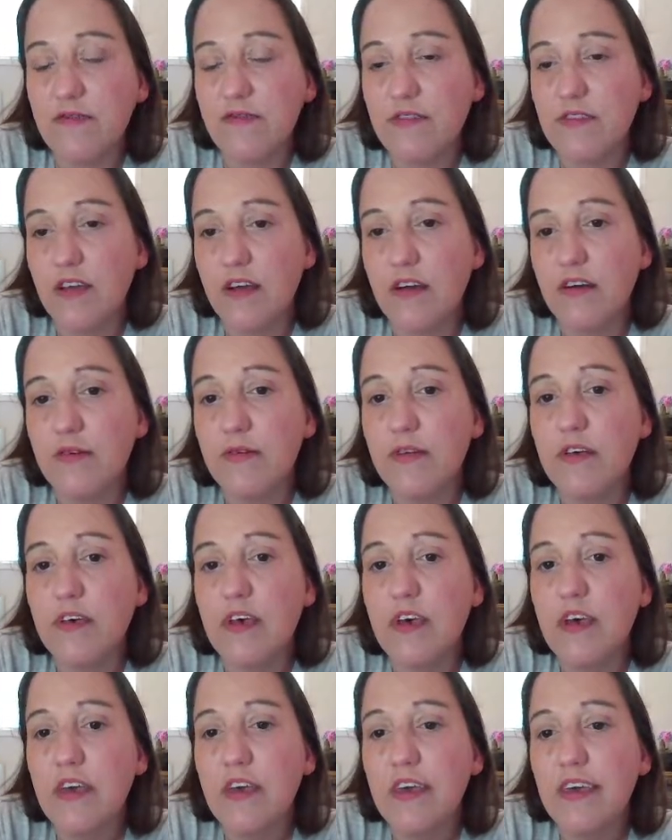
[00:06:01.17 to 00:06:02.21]
So
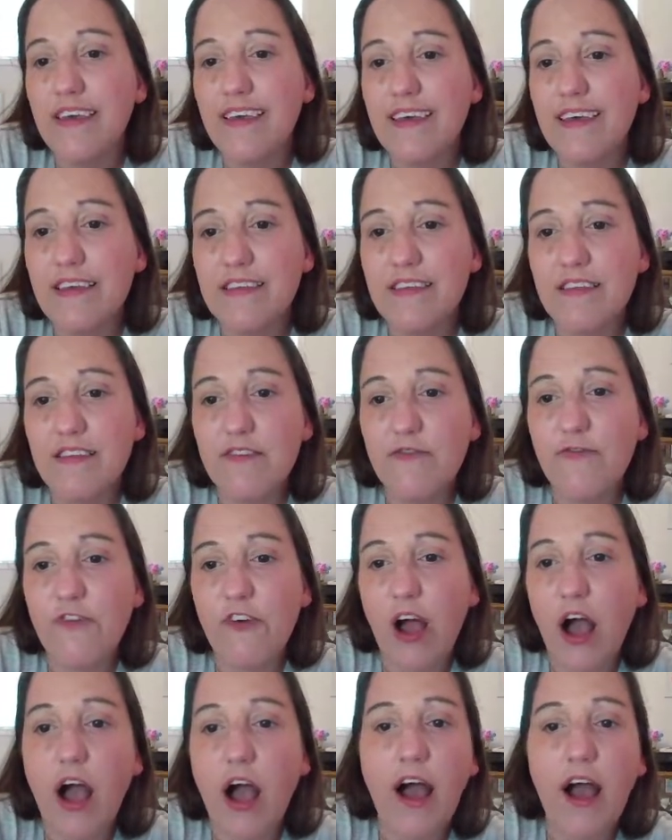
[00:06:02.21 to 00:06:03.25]
it's
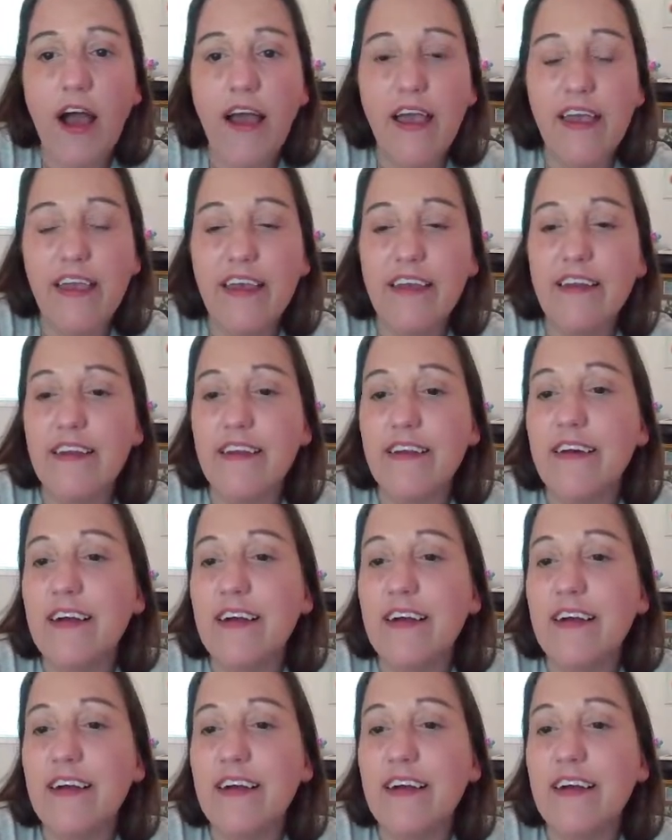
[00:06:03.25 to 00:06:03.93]
fine.